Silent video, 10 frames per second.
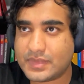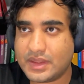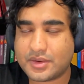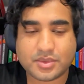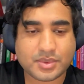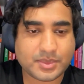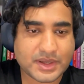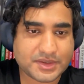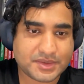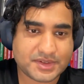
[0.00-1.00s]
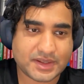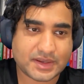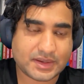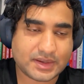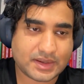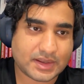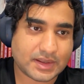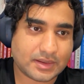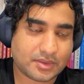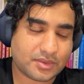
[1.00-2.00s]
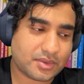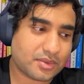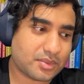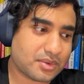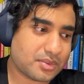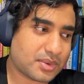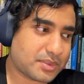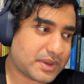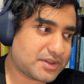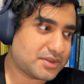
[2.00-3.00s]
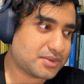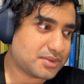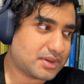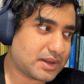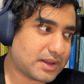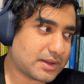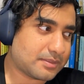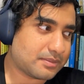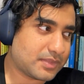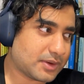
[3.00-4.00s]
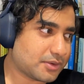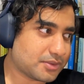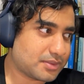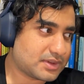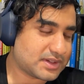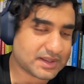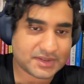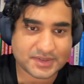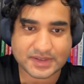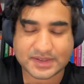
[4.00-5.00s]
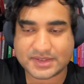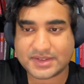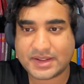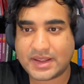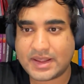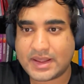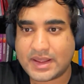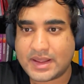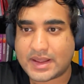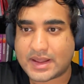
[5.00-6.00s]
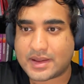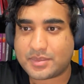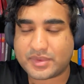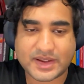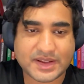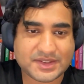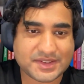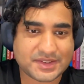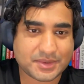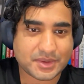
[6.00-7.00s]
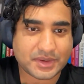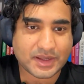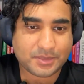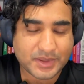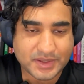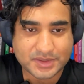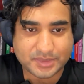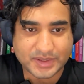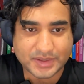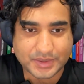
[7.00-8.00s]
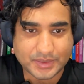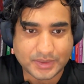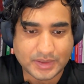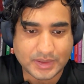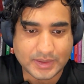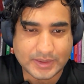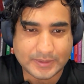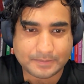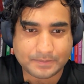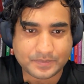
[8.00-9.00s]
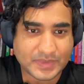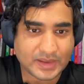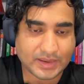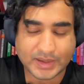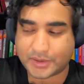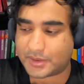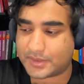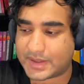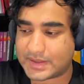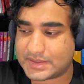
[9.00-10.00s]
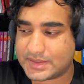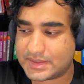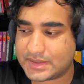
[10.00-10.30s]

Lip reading: what Waku's done, or what Waku does is provides this sort of like peer-to-peer layer that